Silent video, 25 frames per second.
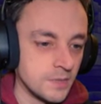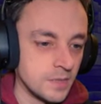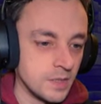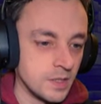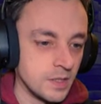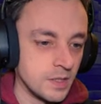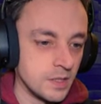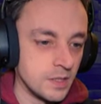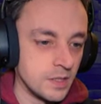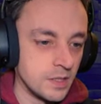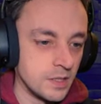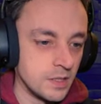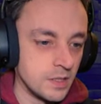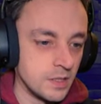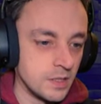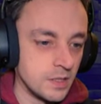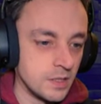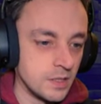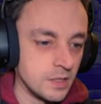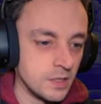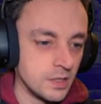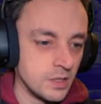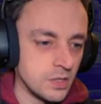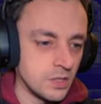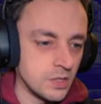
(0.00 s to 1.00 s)

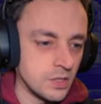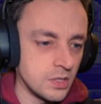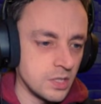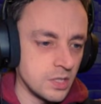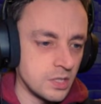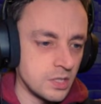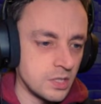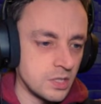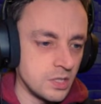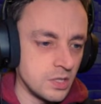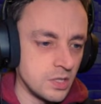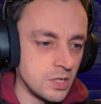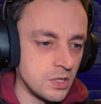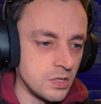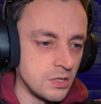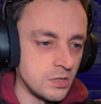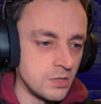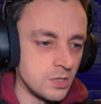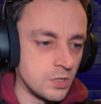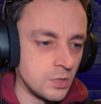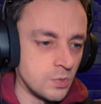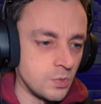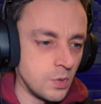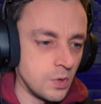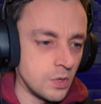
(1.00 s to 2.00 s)
Uh, goddess
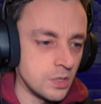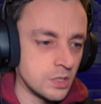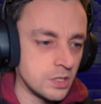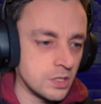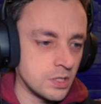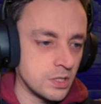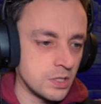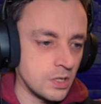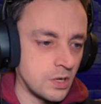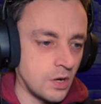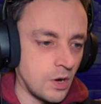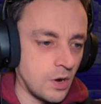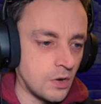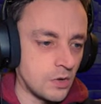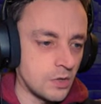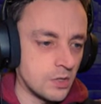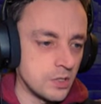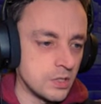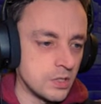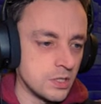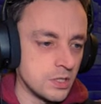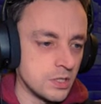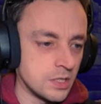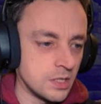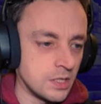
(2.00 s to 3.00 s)
knows what
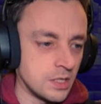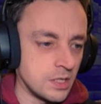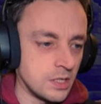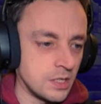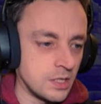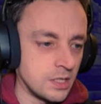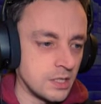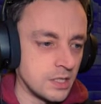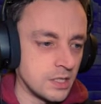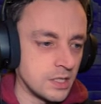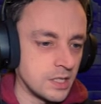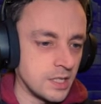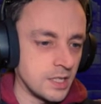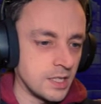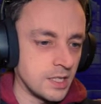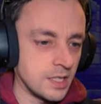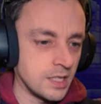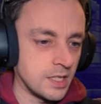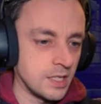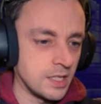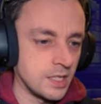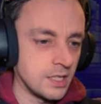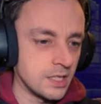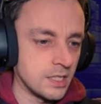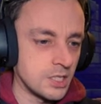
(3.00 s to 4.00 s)
horrors are lurking
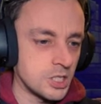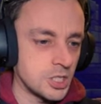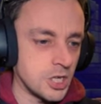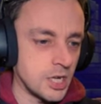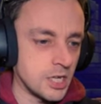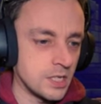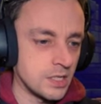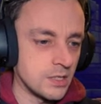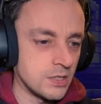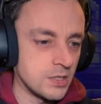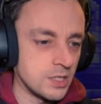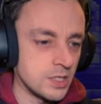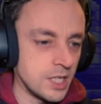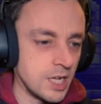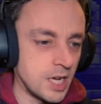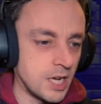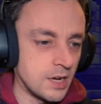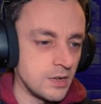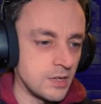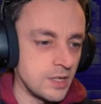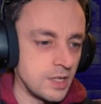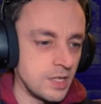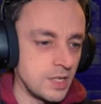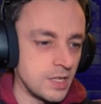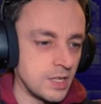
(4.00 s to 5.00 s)
in the shadows
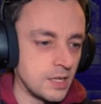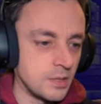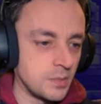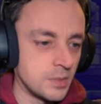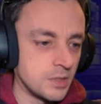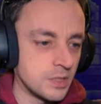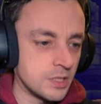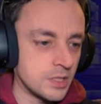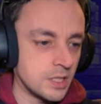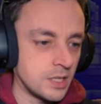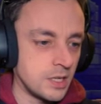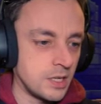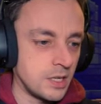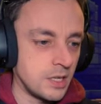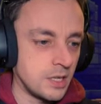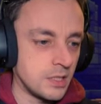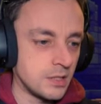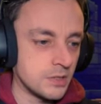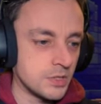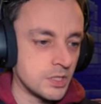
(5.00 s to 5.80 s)
down here, but I'll